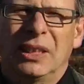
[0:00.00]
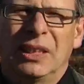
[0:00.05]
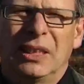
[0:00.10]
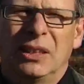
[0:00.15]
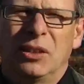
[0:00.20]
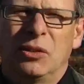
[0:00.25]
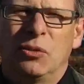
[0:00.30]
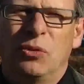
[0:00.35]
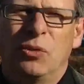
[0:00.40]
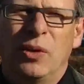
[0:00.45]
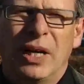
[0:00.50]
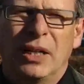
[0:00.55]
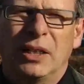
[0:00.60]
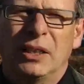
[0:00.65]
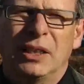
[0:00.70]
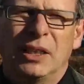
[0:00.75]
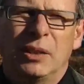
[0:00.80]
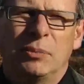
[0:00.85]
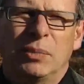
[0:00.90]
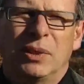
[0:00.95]
in a very
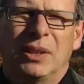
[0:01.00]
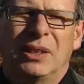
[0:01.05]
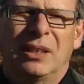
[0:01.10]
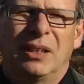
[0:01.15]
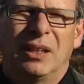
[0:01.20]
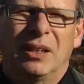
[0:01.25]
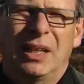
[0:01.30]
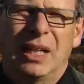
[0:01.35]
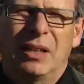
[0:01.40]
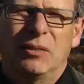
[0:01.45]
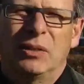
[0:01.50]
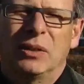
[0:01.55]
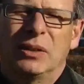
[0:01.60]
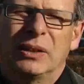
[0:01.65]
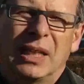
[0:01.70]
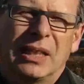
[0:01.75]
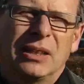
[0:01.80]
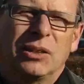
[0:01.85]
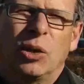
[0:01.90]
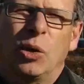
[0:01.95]
deep level they